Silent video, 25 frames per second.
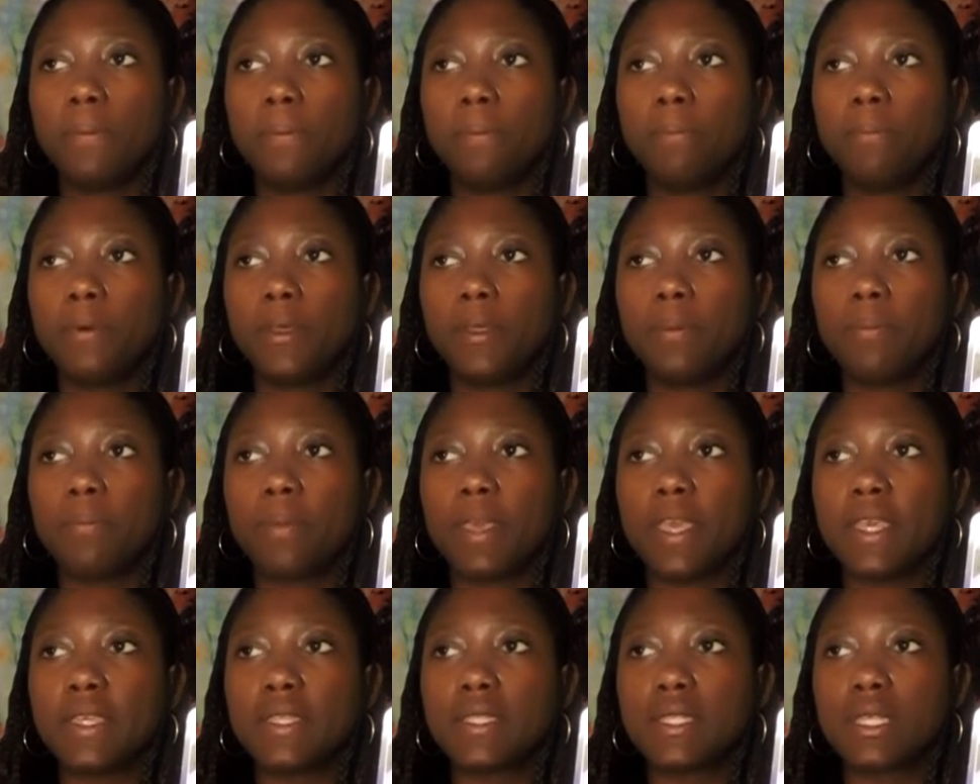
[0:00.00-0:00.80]
But
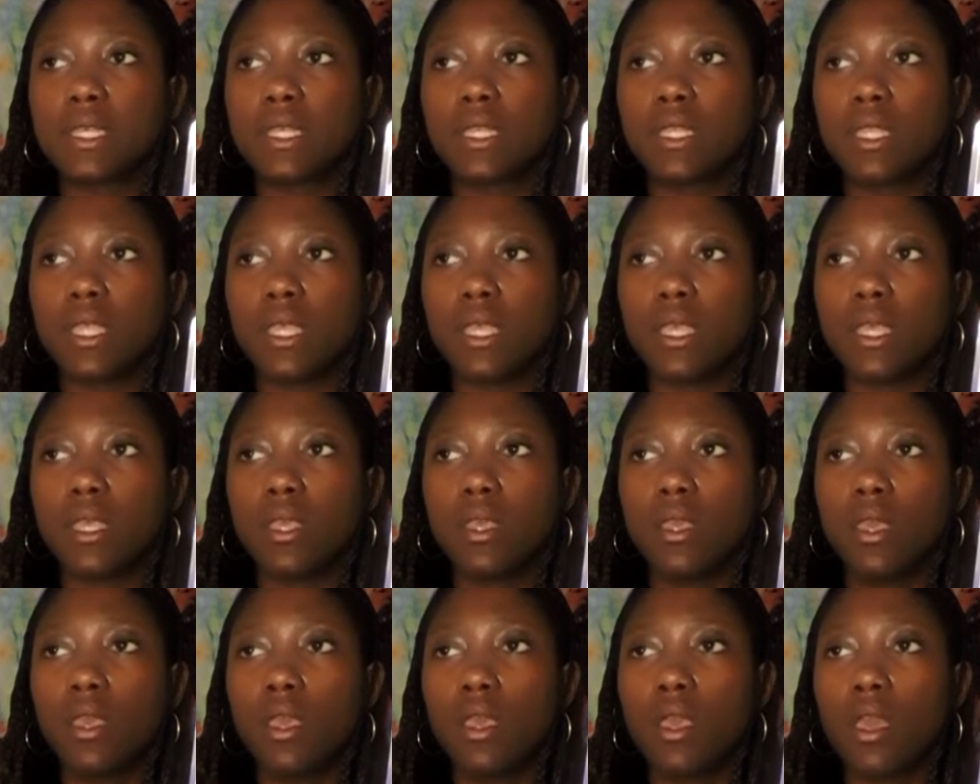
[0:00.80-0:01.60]
basically,
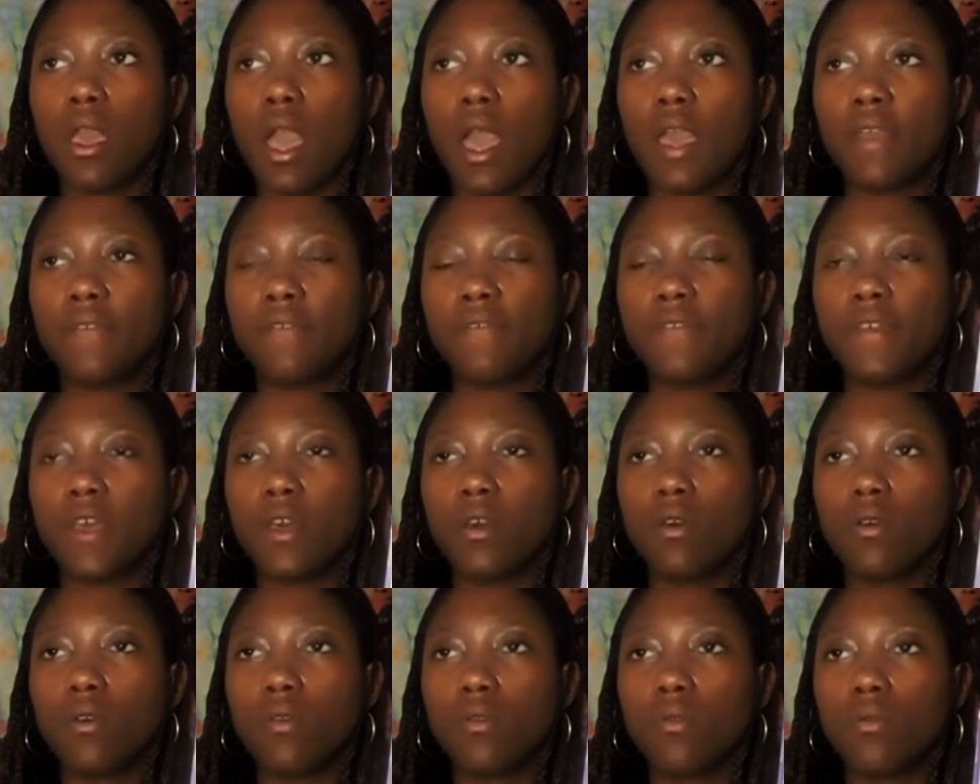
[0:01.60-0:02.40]
I
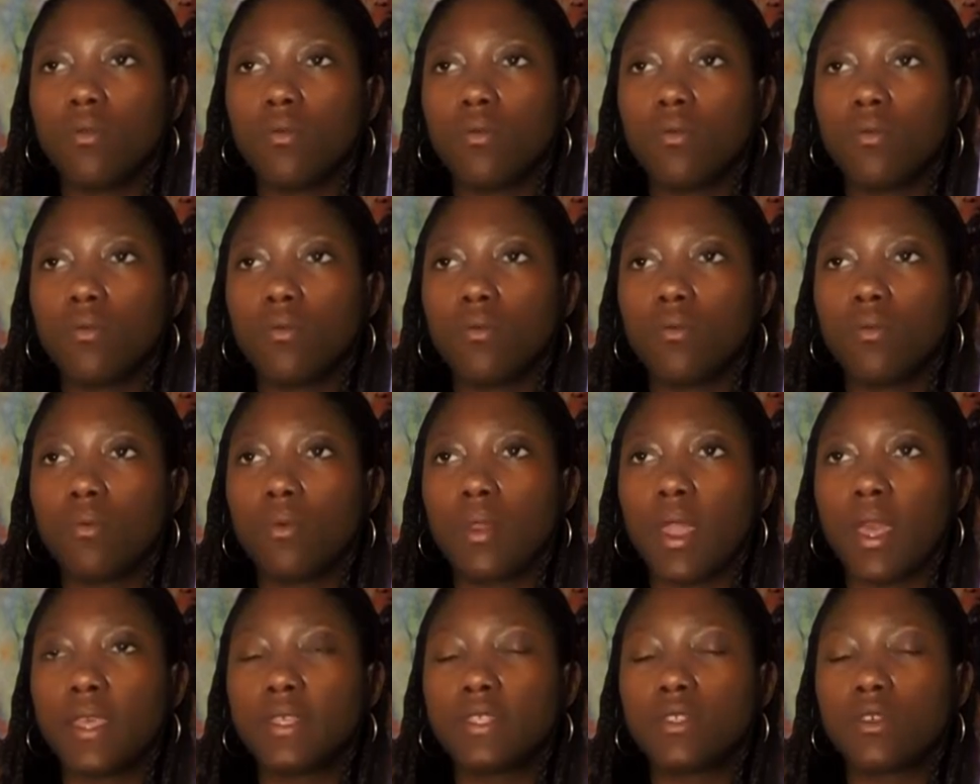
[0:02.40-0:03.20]
felt
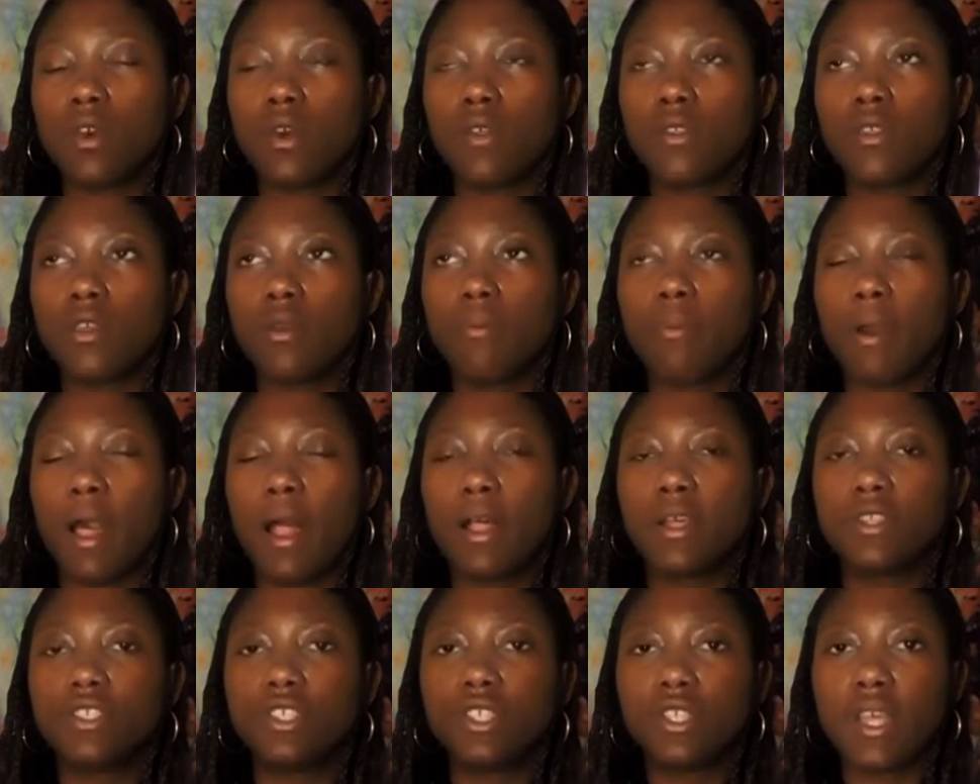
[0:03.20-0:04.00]
when I saw the
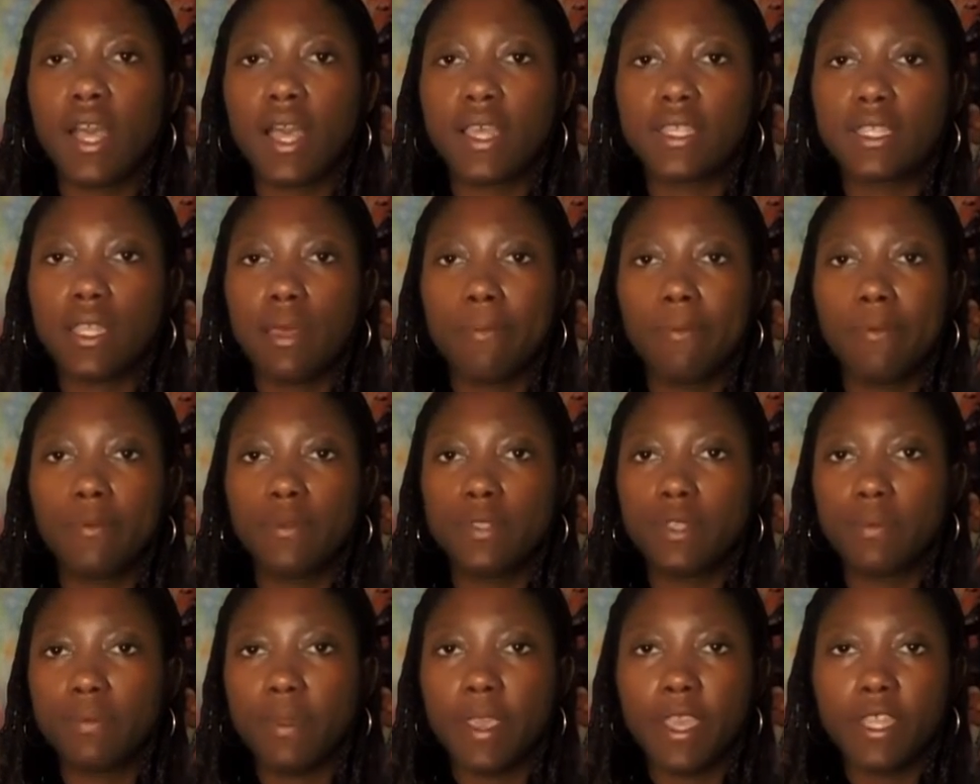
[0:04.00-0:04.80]
apology last time, it
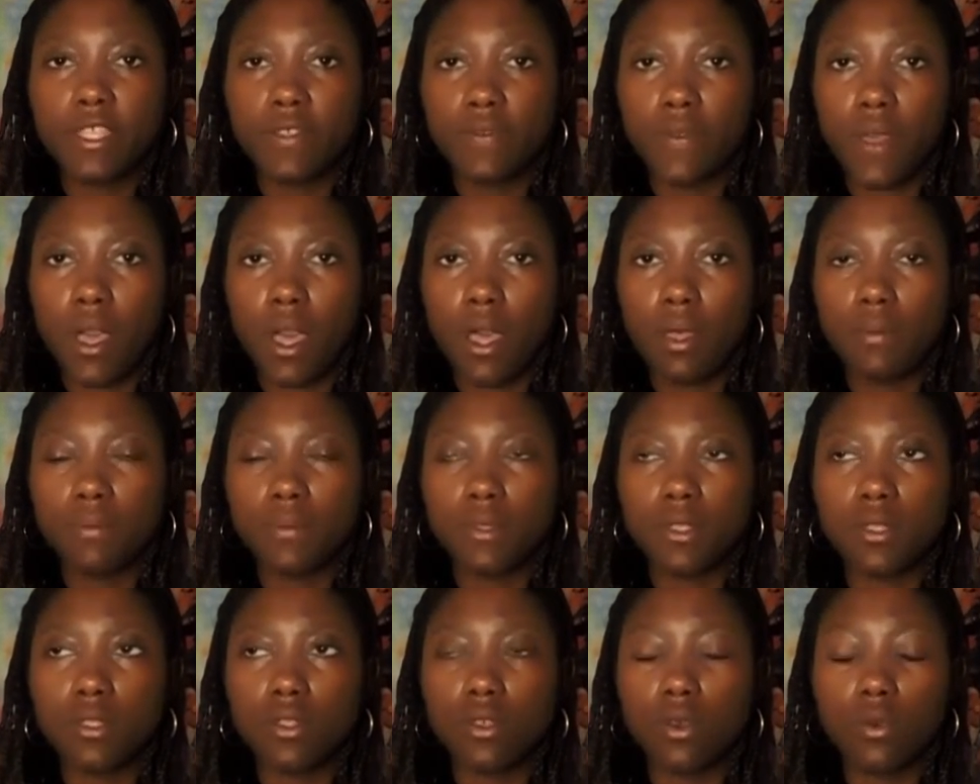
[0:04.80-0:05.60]
was a page of
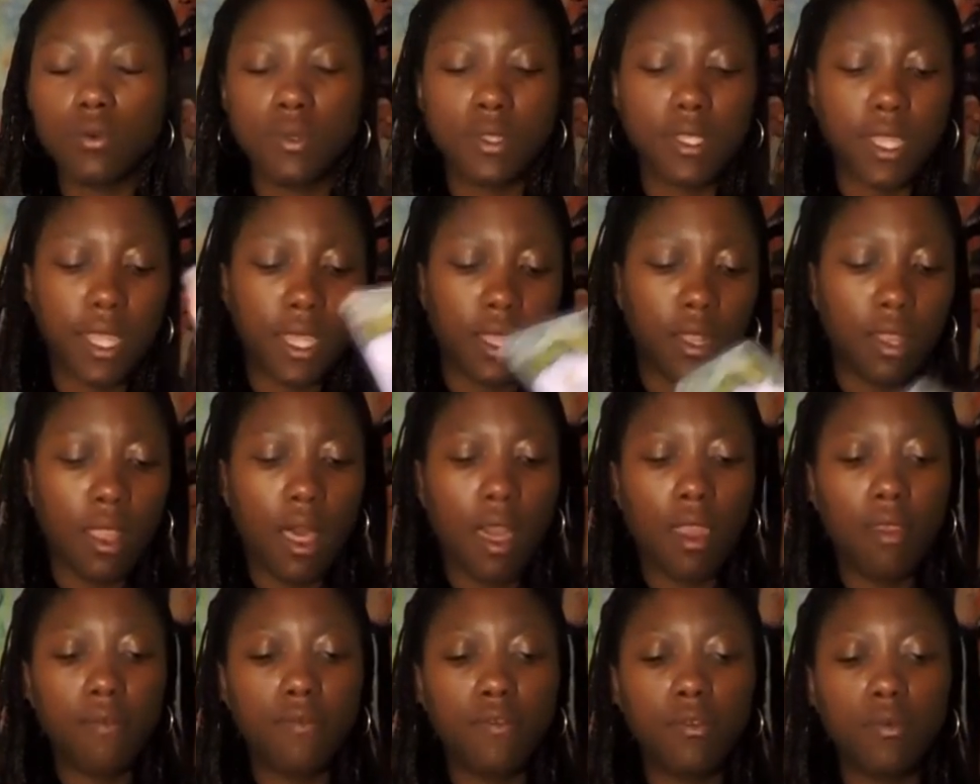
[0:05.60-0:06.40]
cups. So it was like a
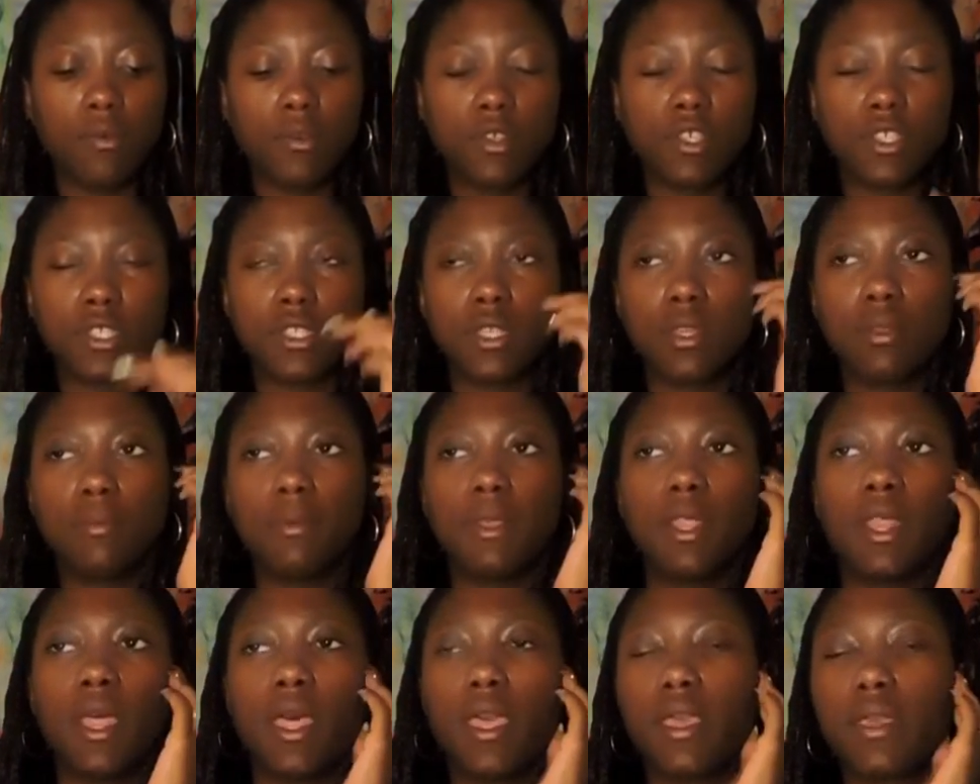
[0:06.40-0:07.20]
lot of you were just going
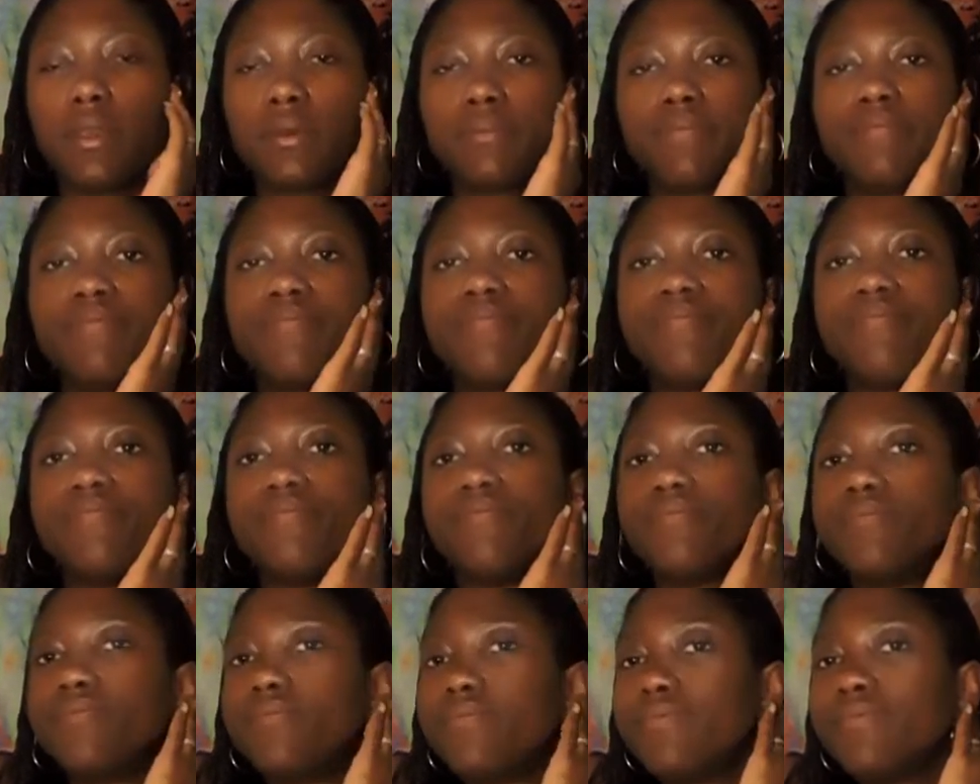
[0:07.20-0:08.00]
to be like,
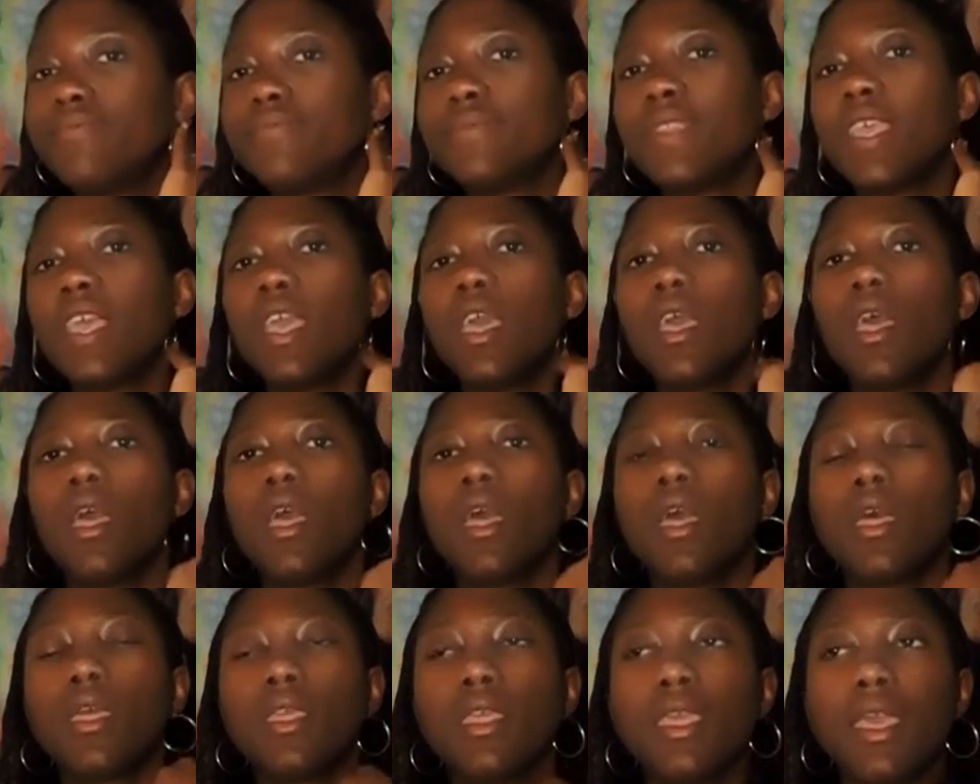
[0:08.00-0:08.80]

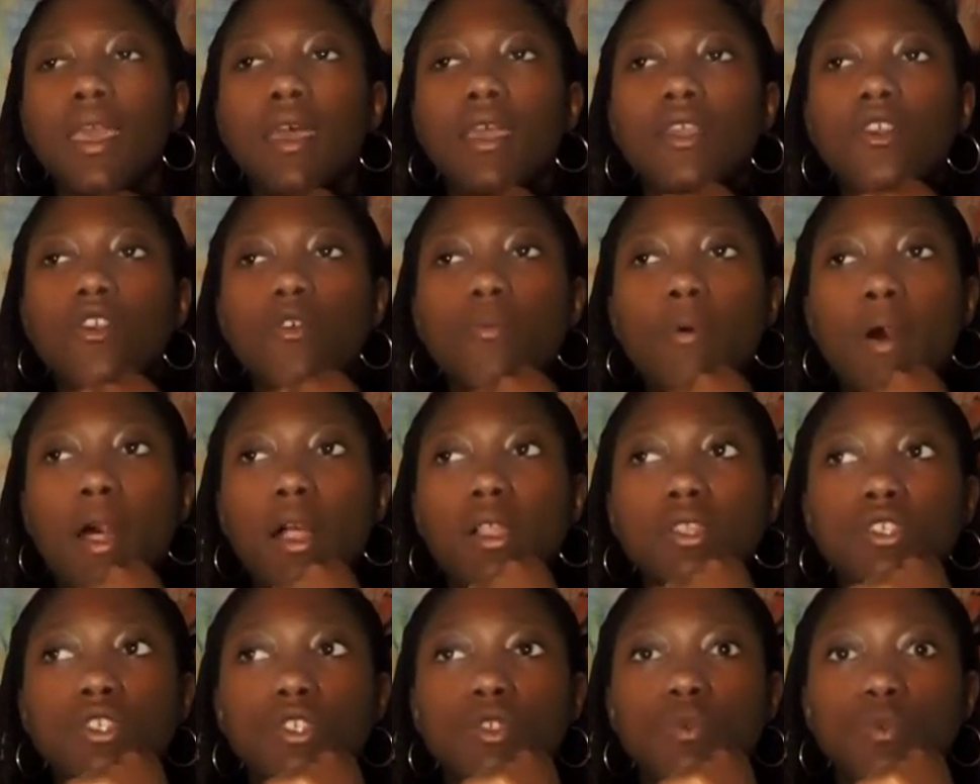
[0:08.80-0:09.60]
yeah, your
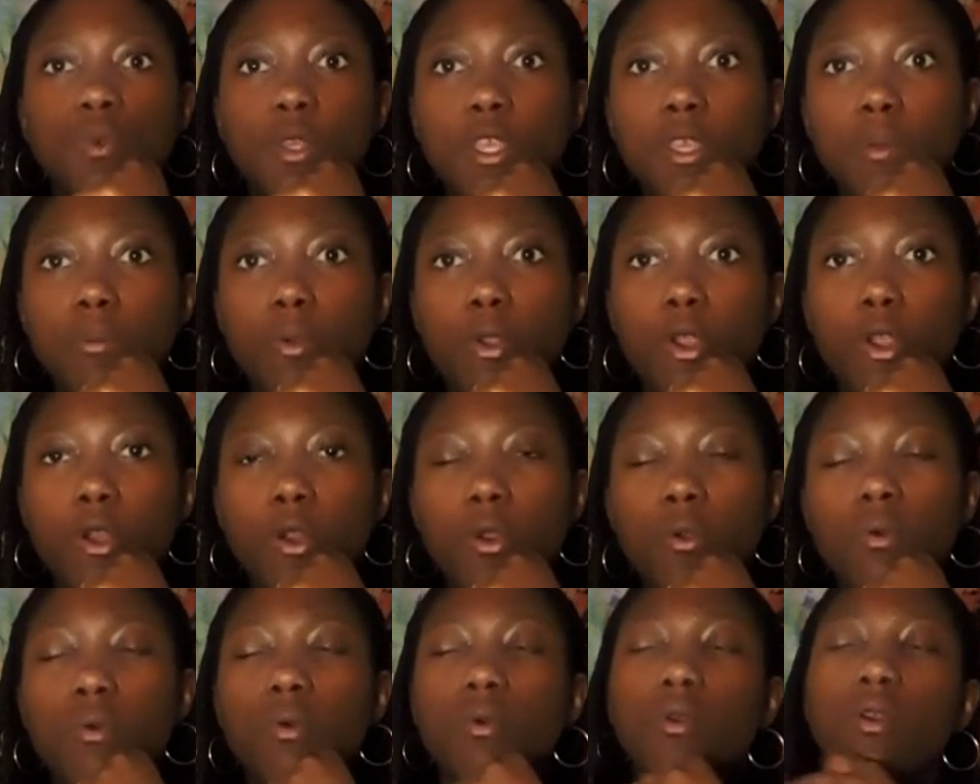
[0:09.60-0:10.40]
apology's weak,
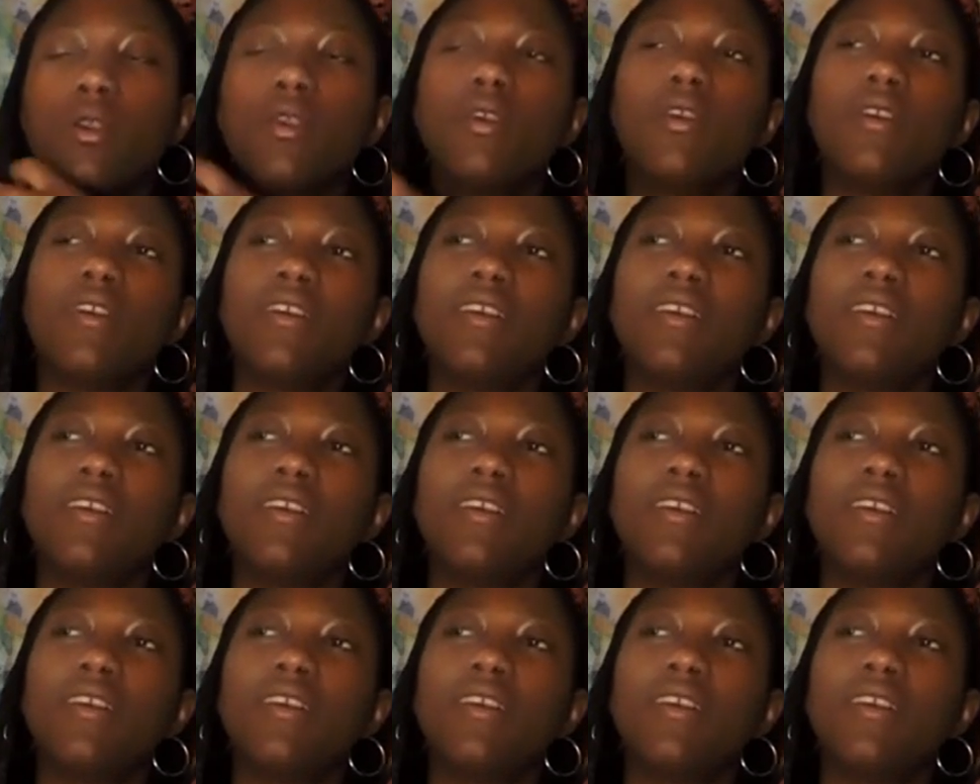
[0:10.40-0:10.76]
bro. Or,